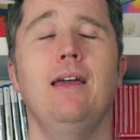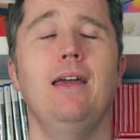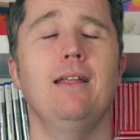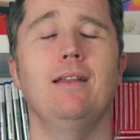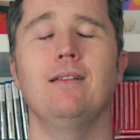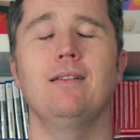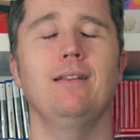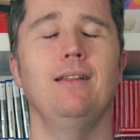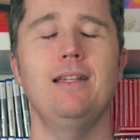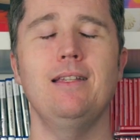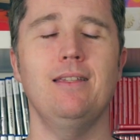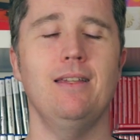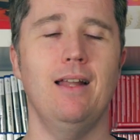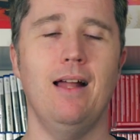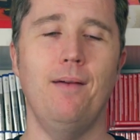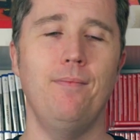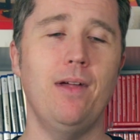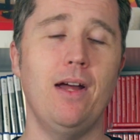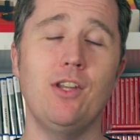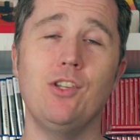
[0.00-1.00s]
and listen,
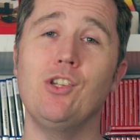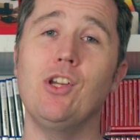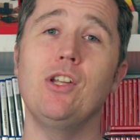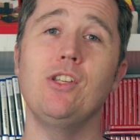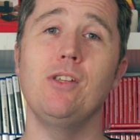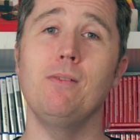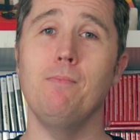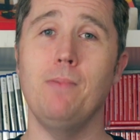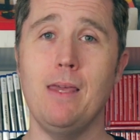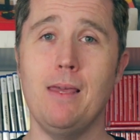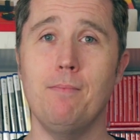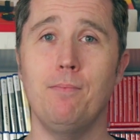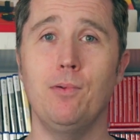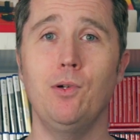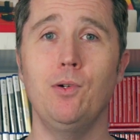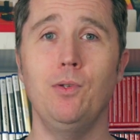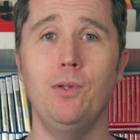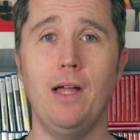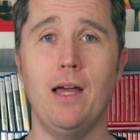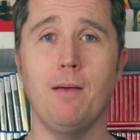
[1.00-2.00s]
I'm not judging people
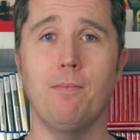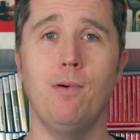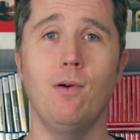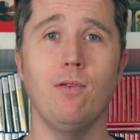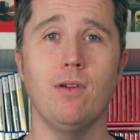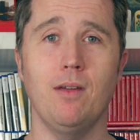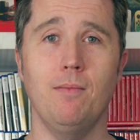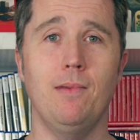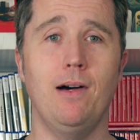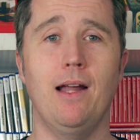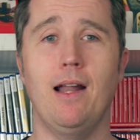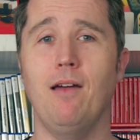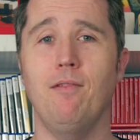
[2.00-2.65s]
who like Pokemon.